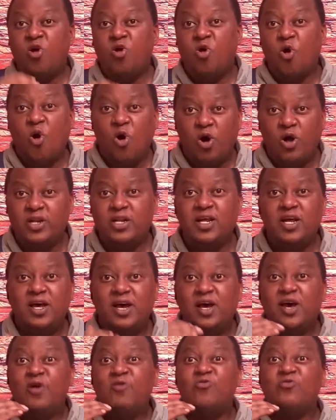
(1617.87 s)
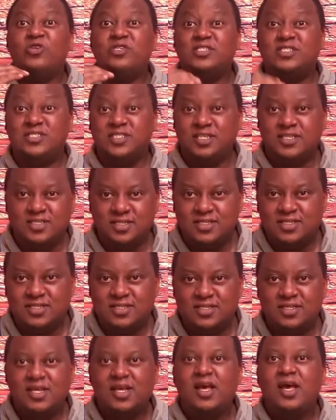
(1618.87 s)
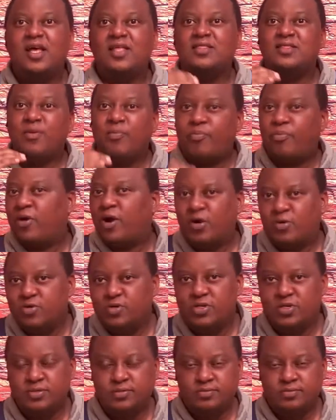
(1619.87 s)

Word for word: God resists the proud.